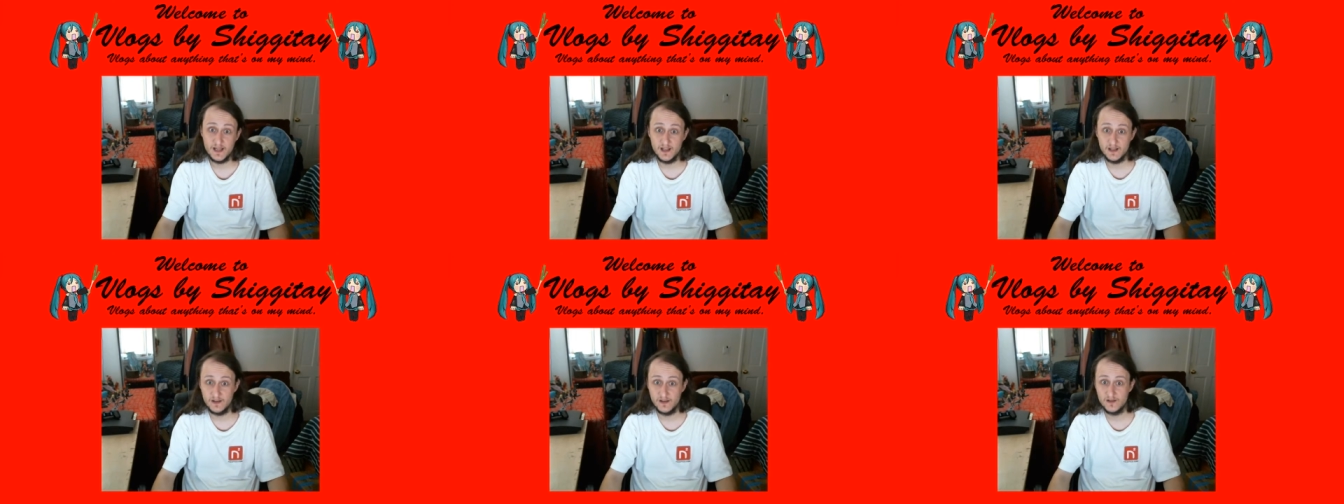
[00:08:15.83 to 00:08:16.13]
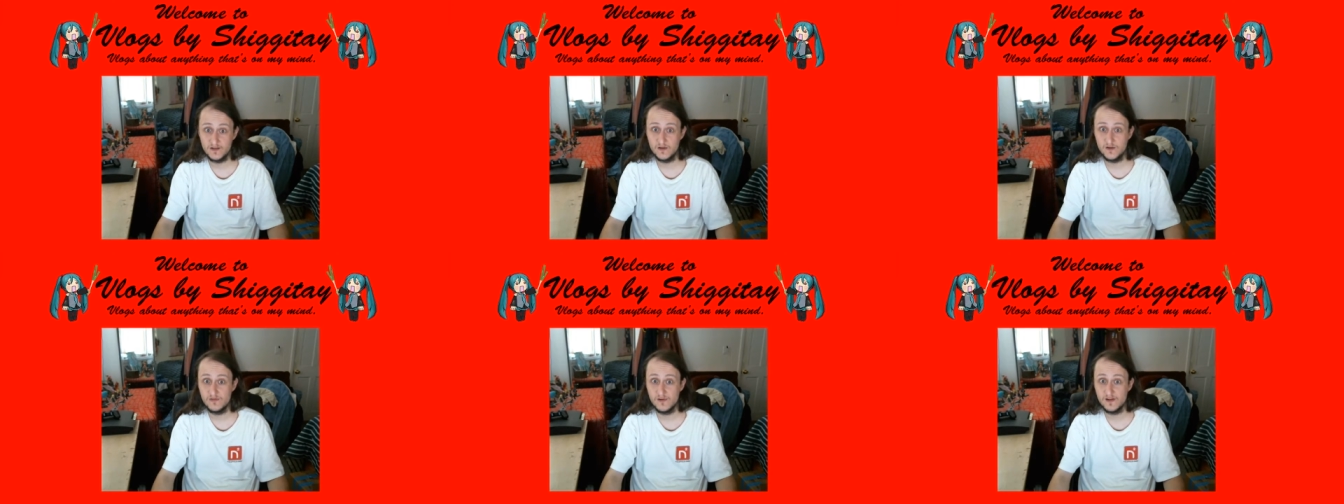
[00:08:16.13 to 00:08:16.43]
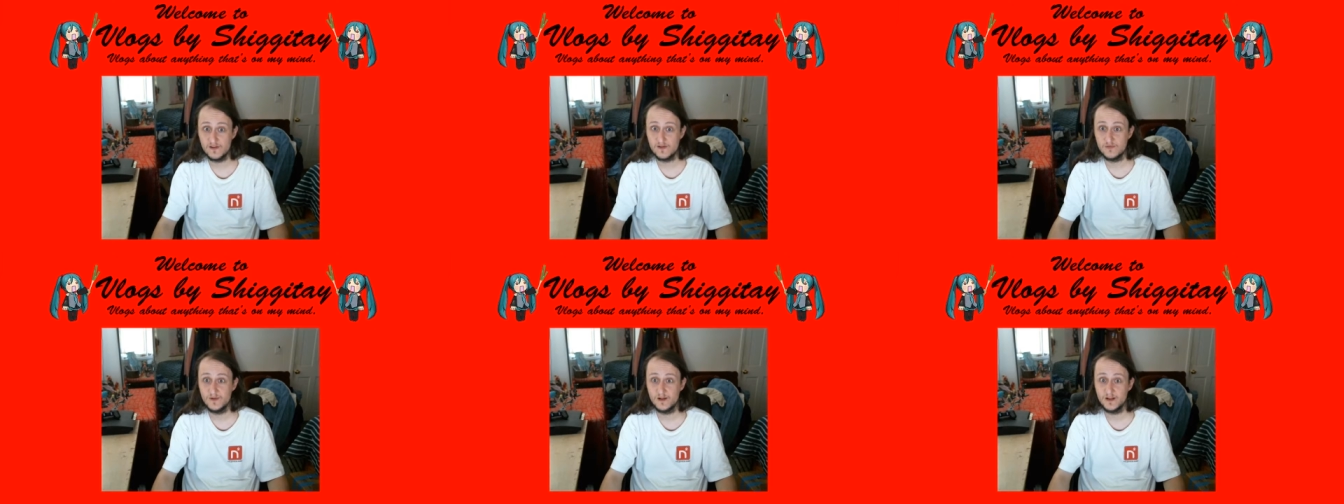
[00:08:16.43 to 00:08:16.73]
is there a
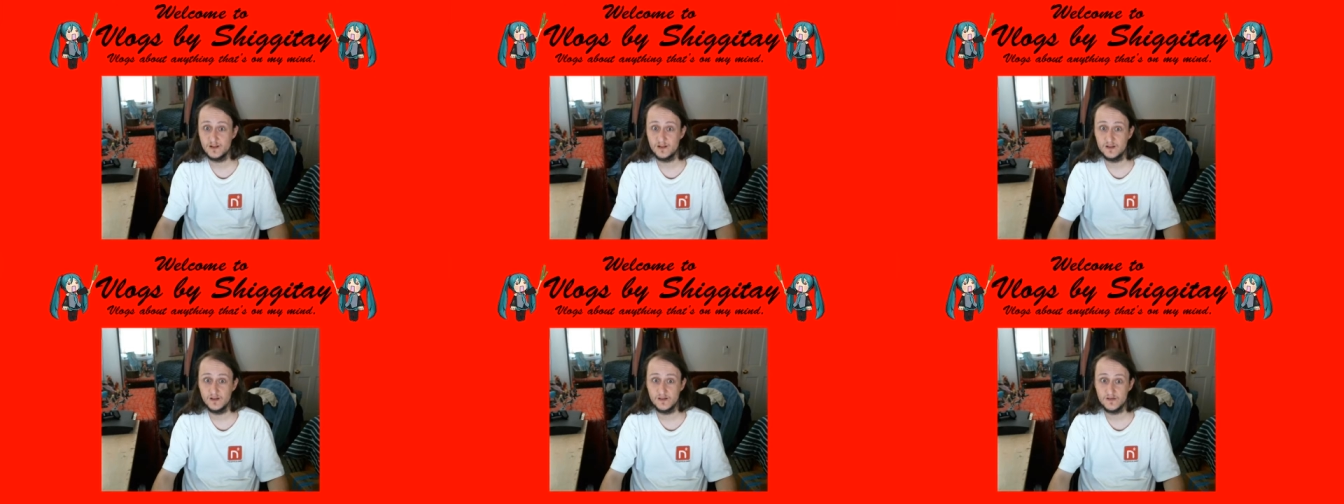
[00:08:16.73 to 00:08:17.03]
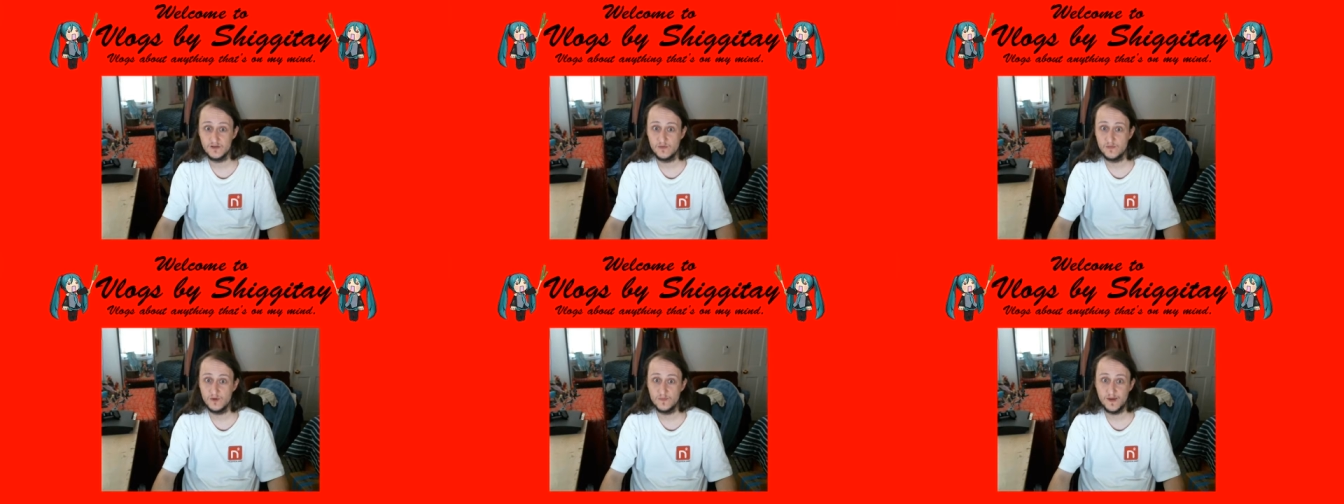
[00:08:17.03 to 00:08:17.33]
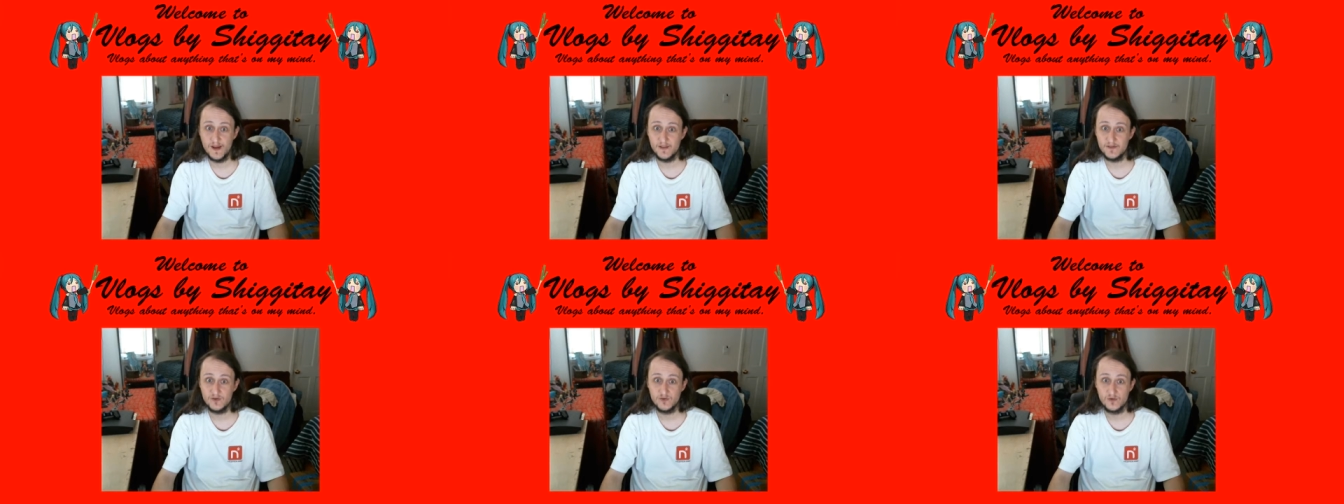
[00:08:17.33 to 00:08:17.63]

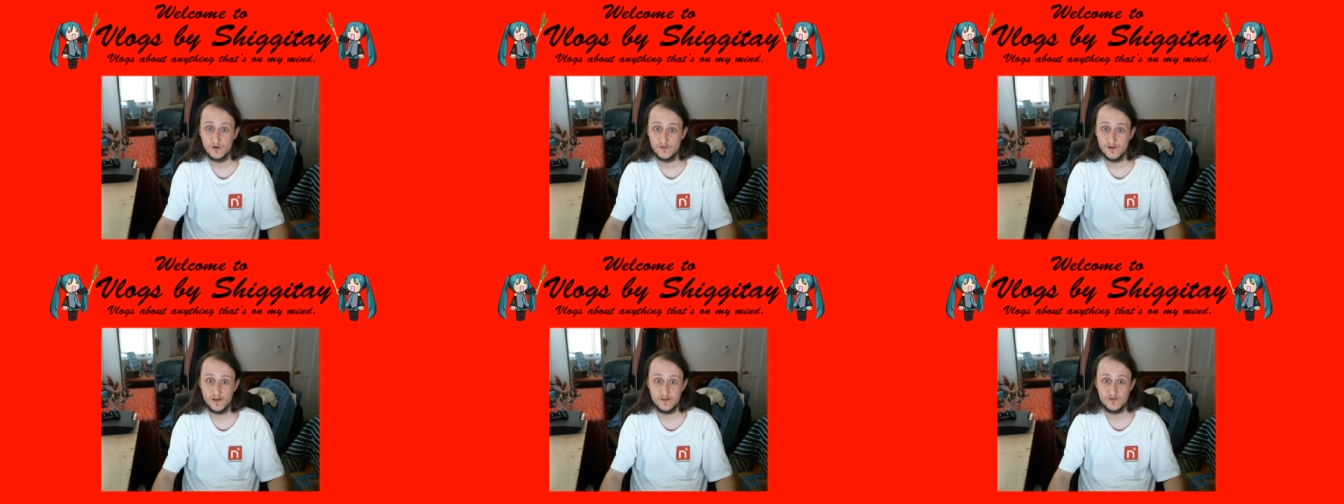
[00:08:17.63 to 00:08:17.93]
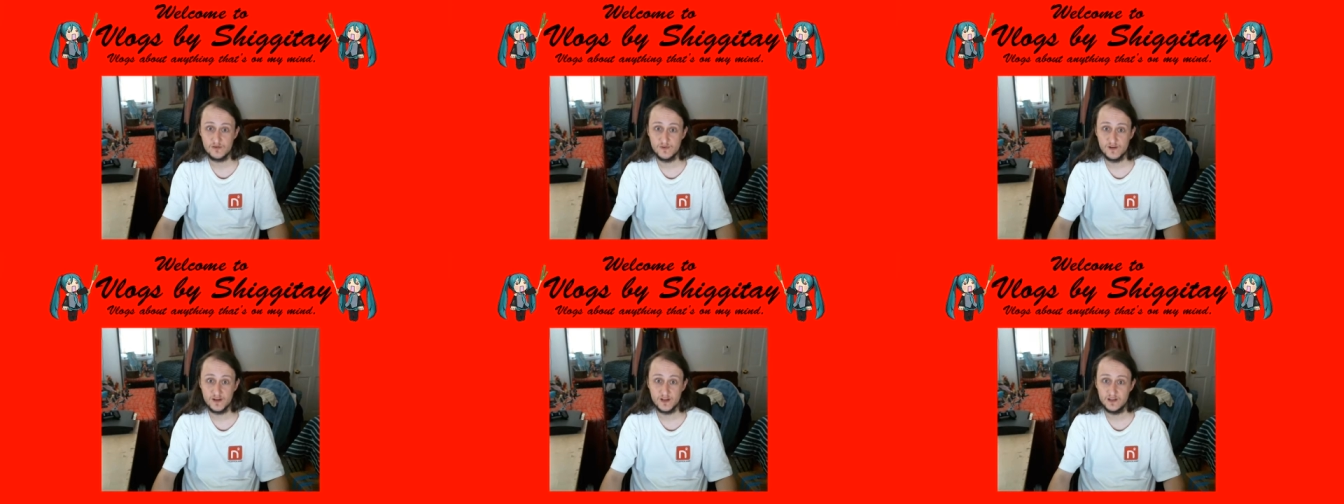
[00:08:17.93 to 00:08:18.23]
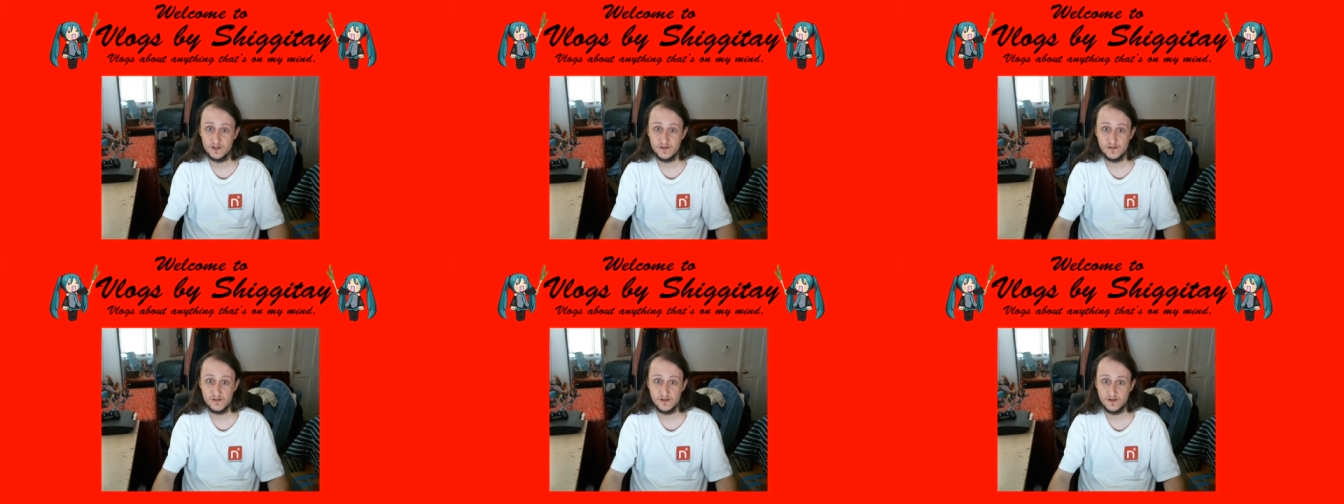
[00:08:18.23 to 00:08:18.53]
bathroom or a restroom I can
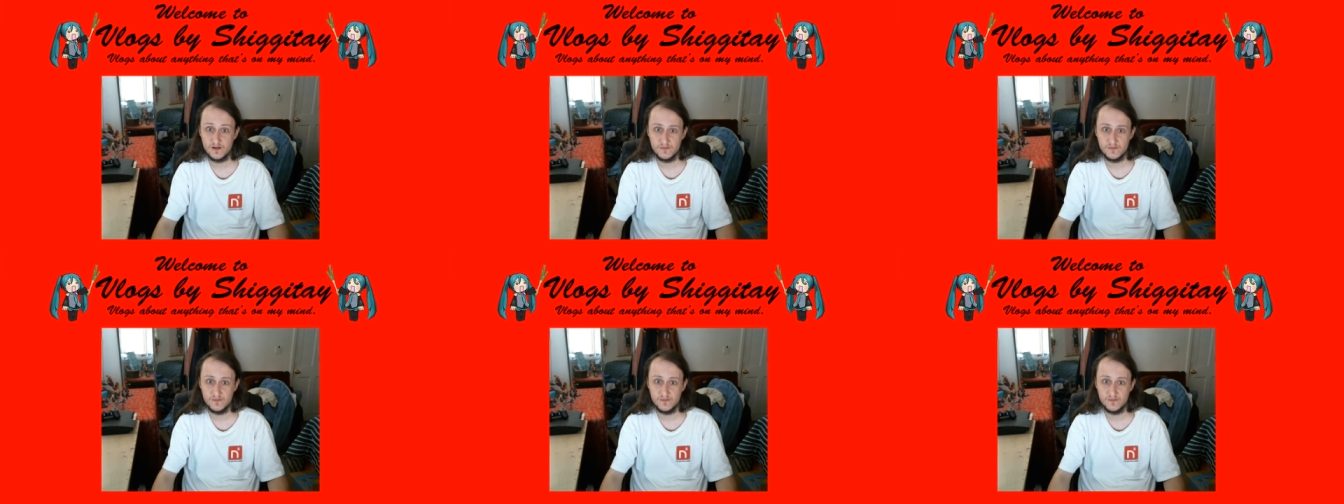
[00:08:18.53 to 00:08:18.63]
use here?